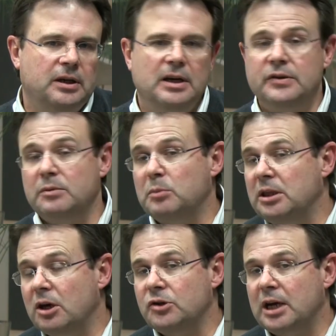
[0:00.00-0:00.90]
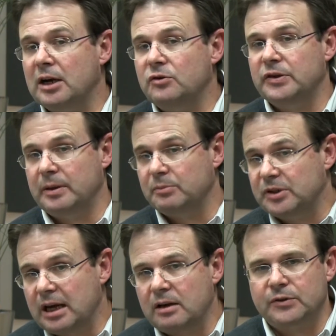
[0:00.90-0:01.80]
it doesn't mean those countries
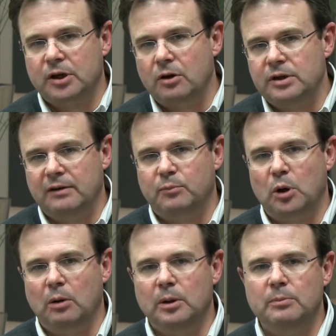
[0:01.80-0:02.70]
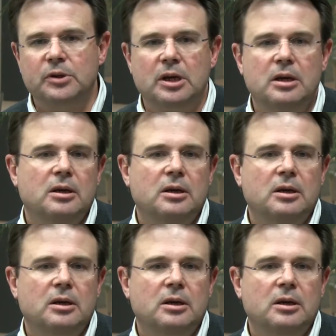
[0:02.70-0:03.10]
themselves don't have problems,